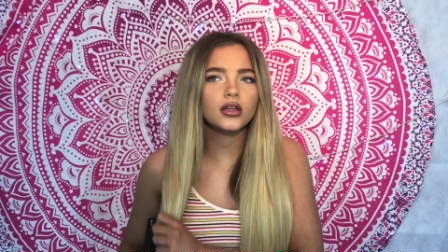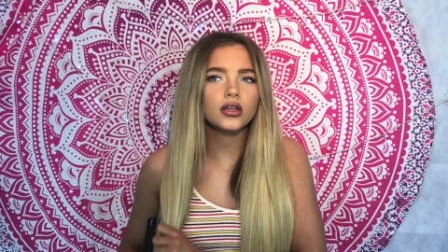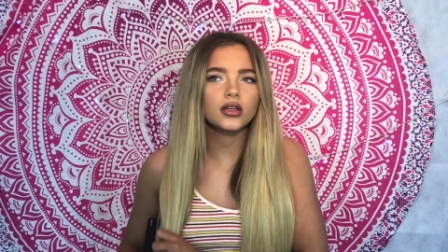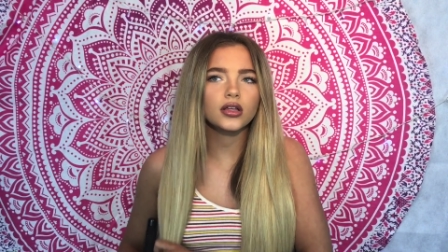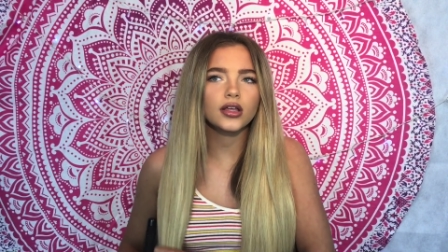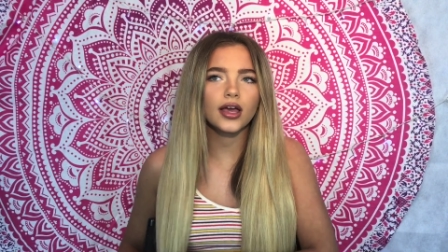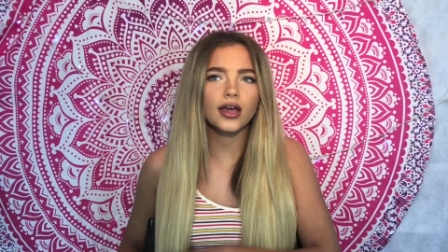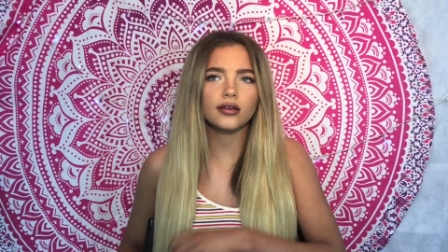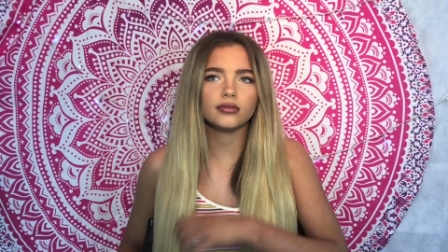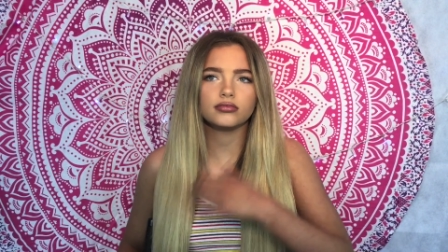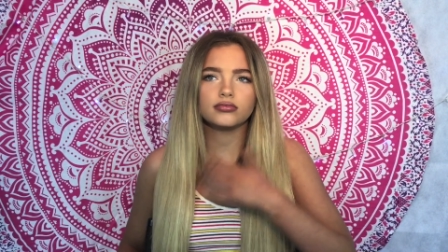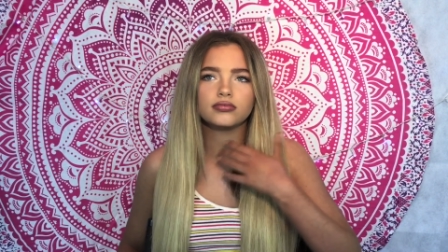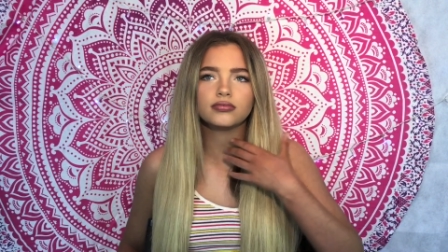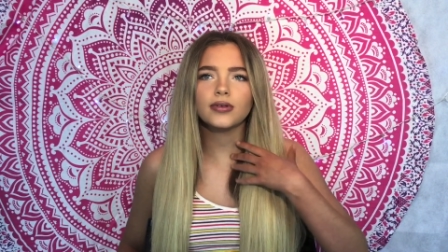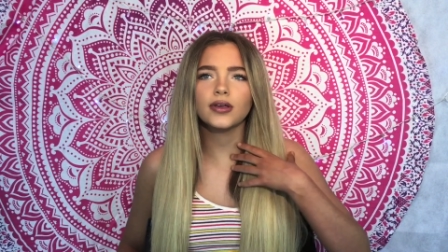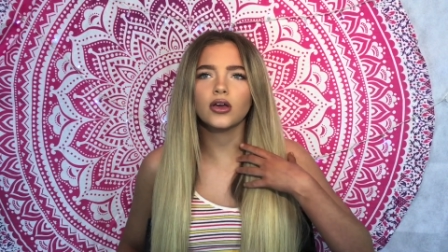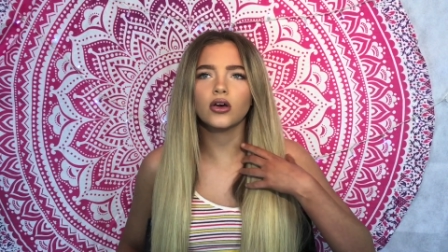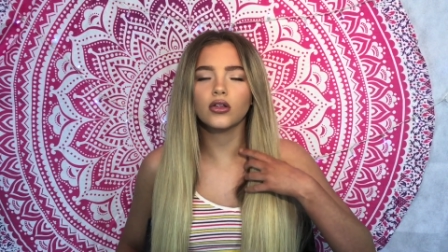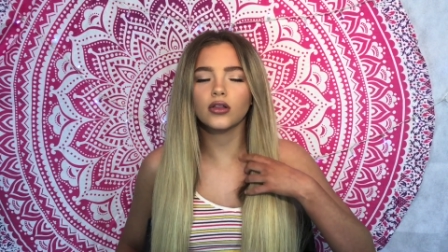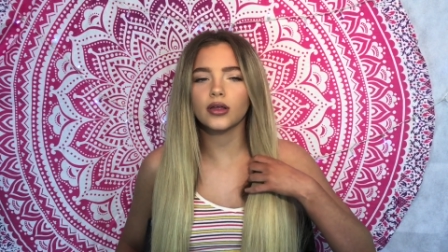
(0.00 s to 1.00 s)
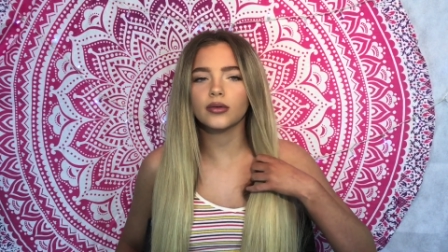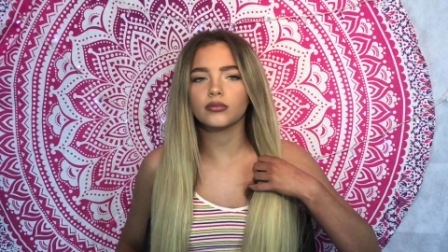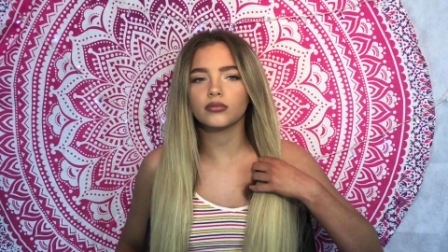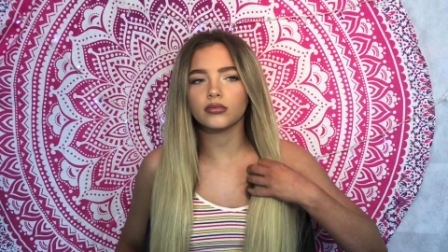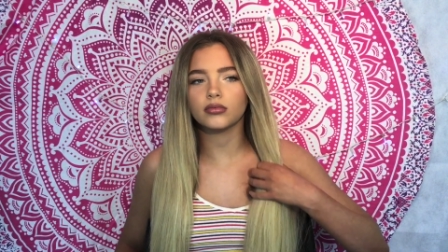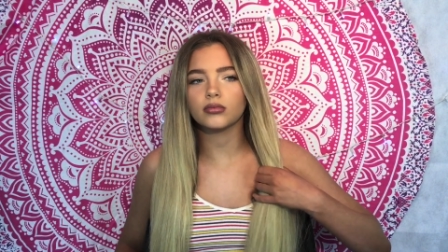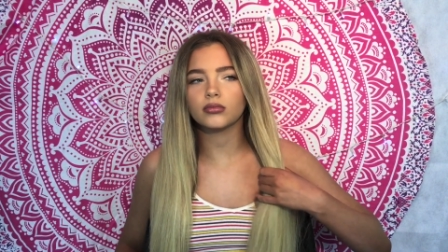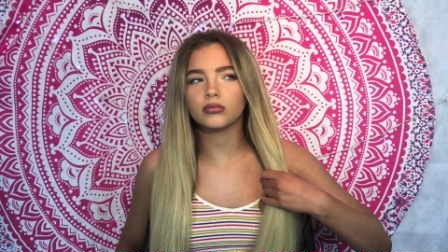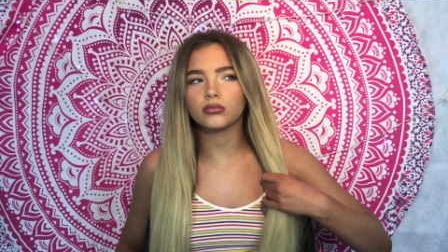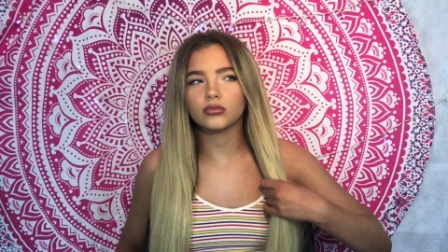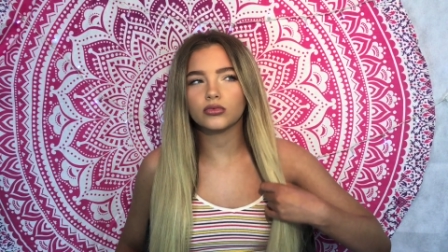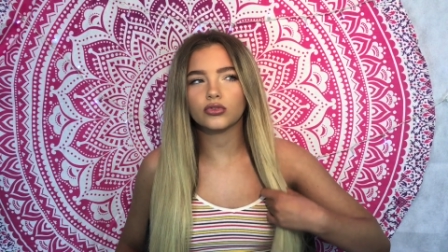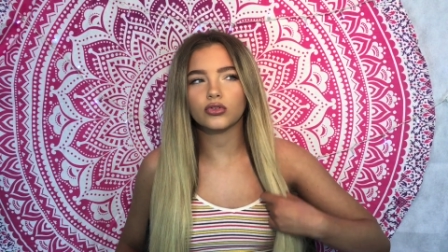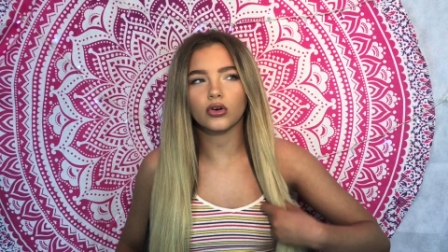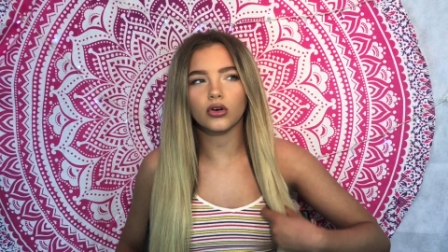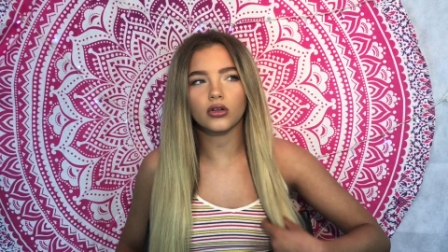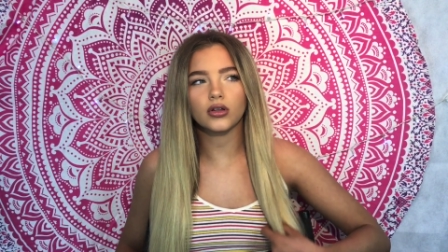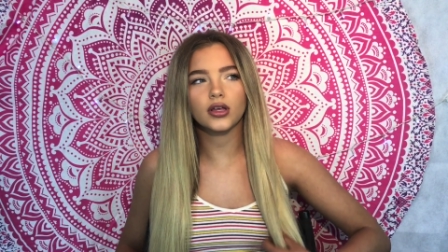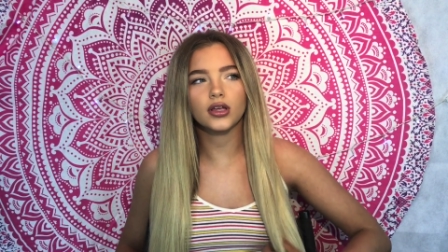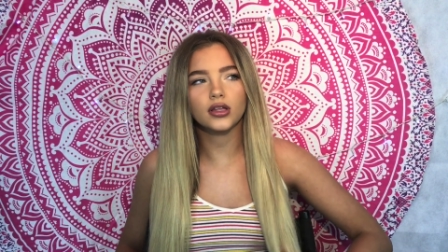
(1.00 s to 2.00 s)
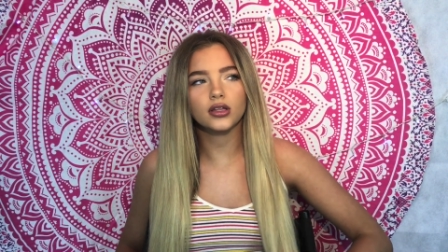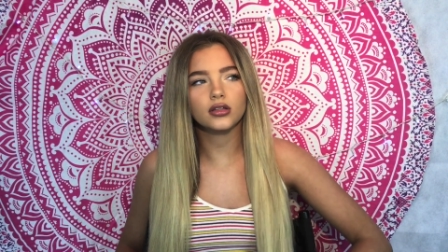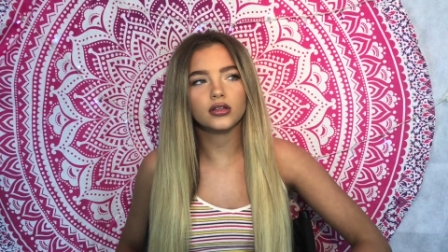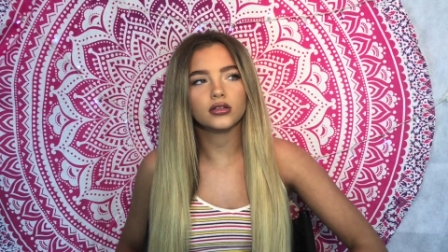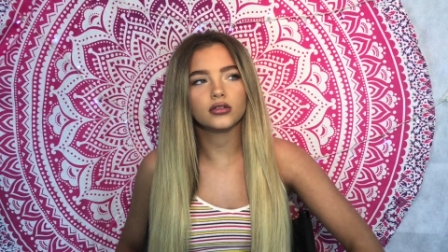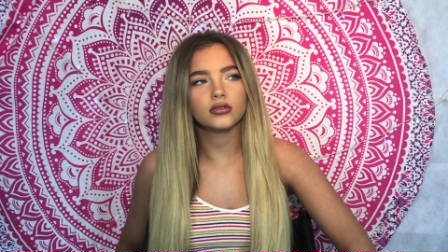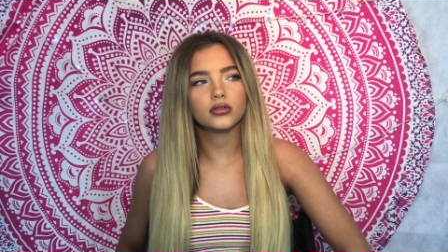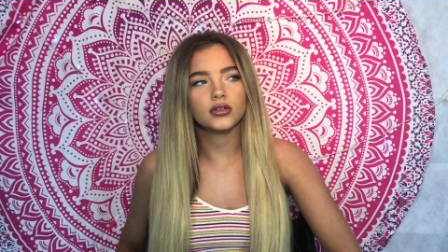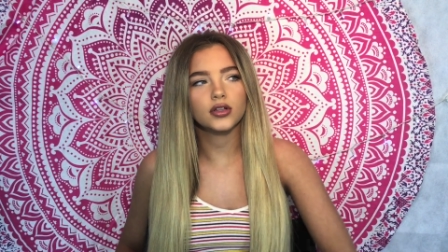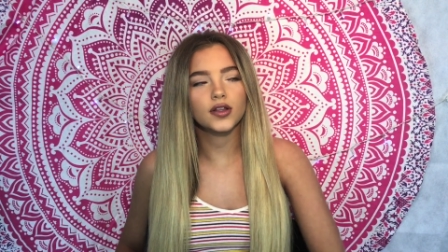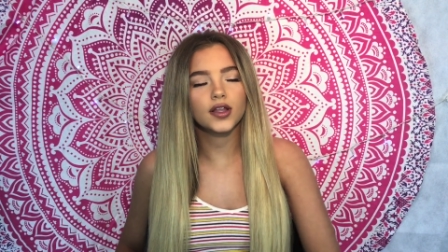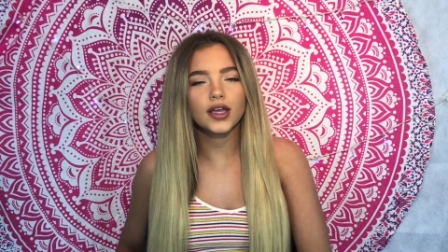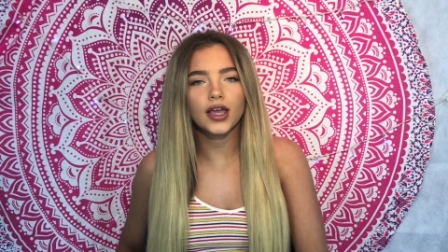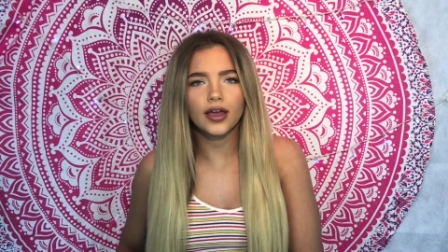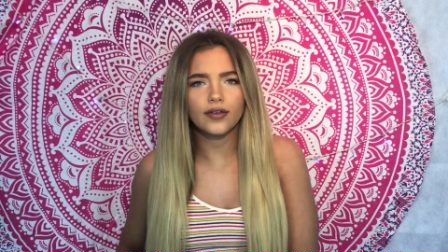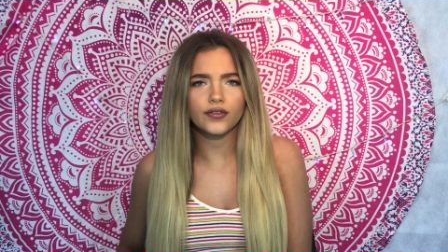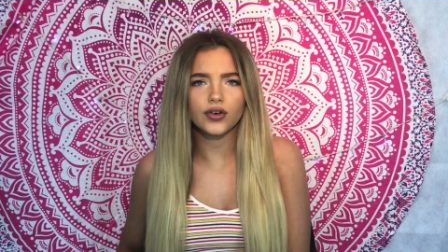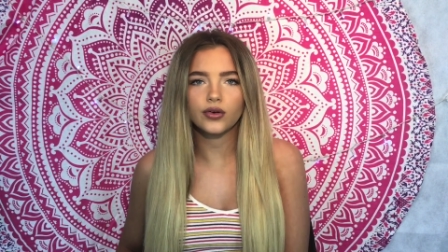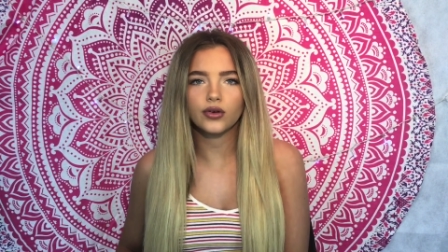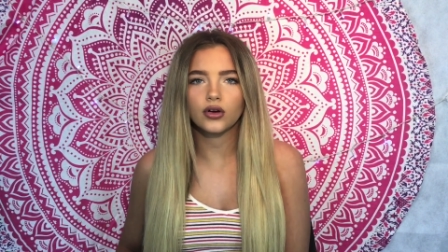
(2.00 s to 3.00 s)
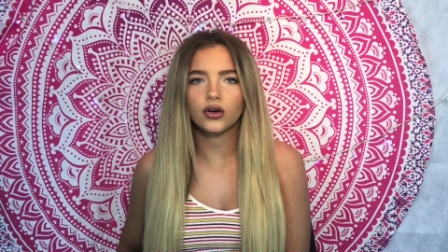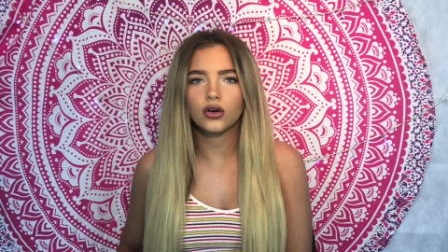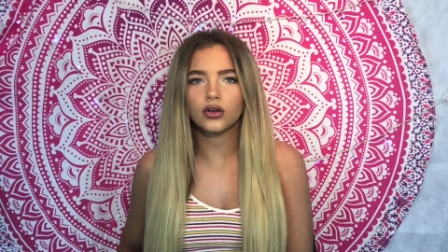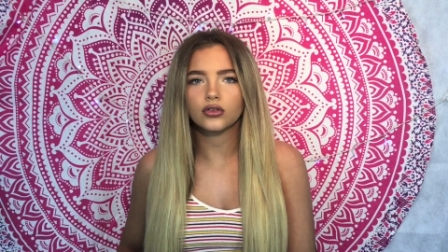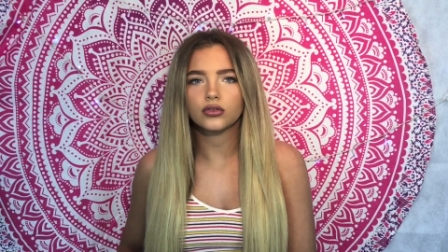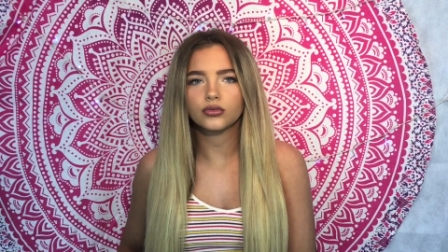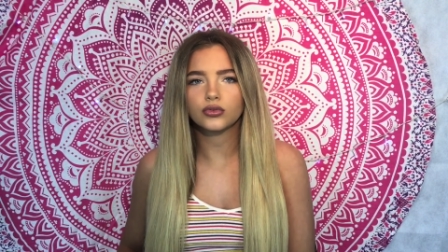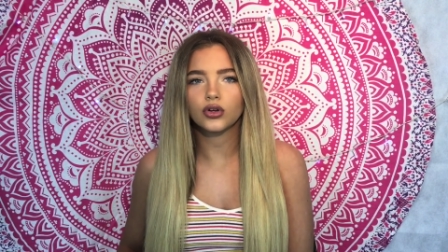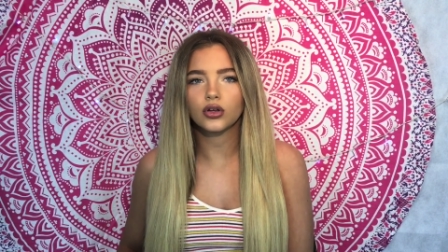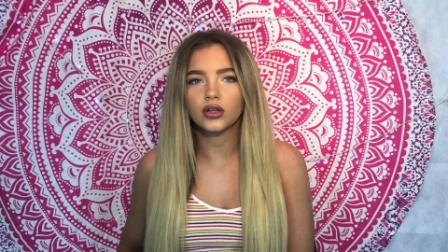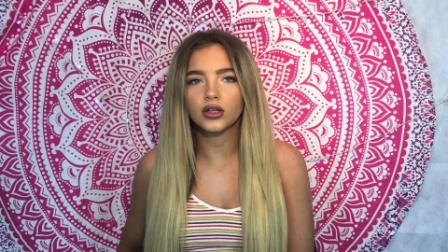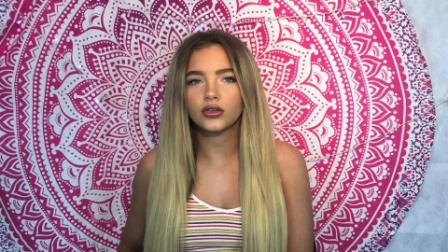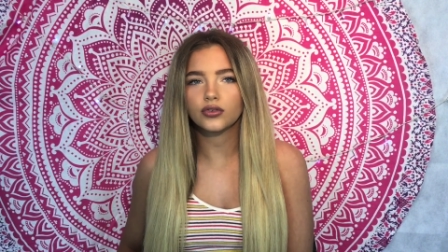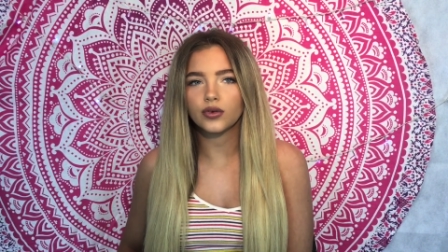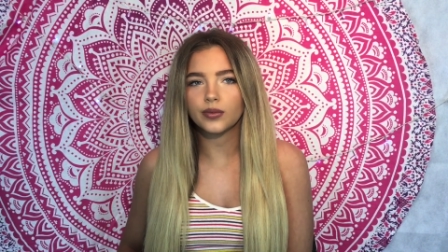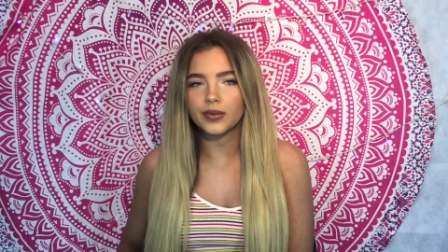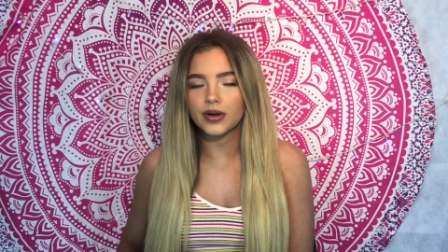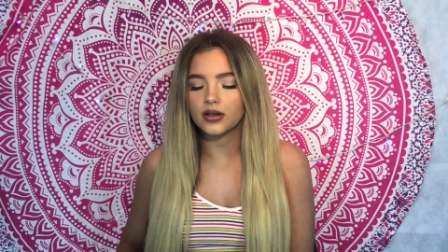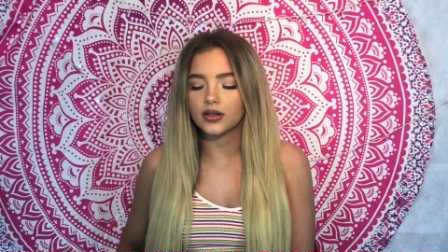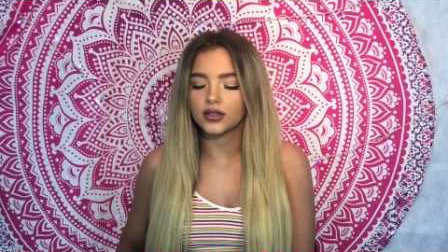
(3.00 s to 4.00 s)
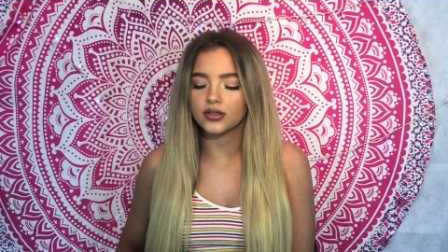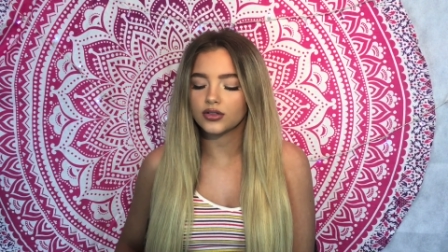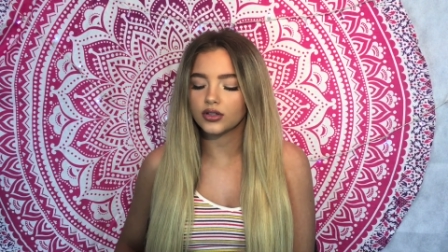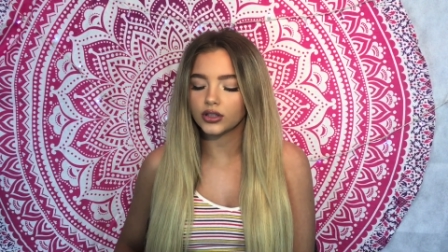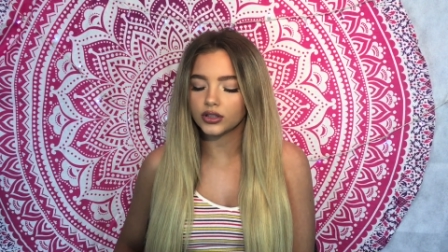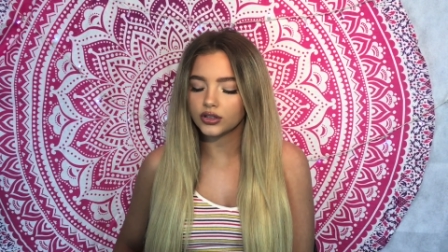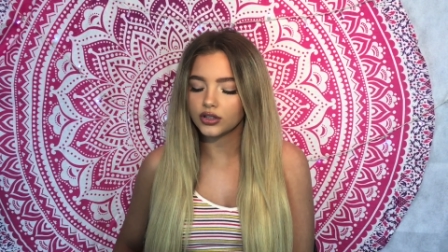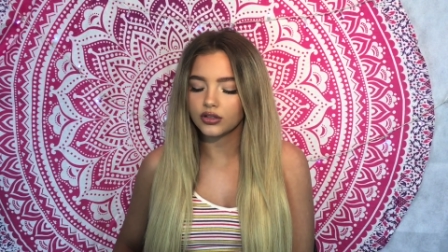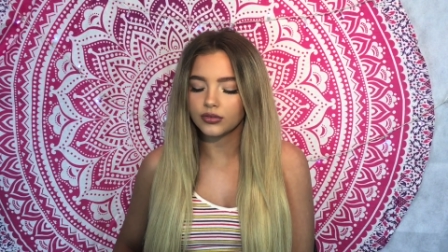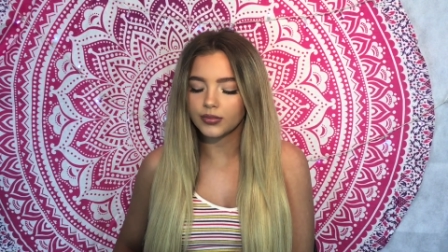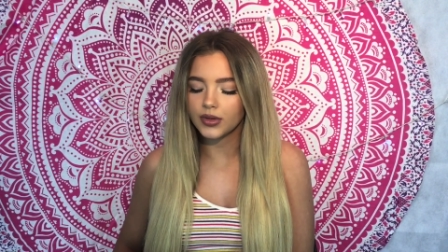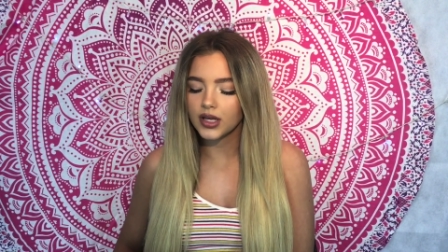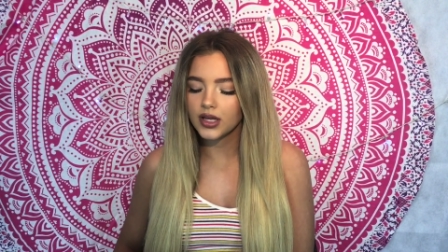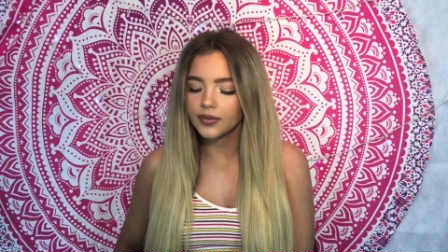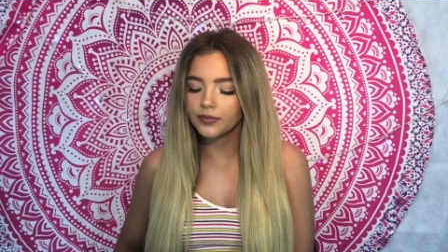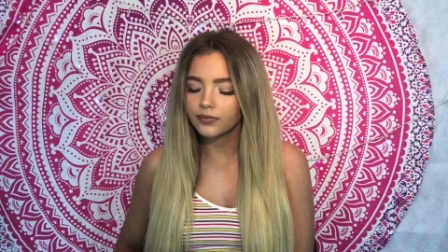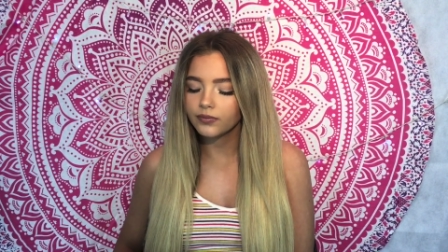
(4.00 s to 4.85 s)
Yeah, we call them trolleys. I think everyone calls them trolleys from here, that's not just me.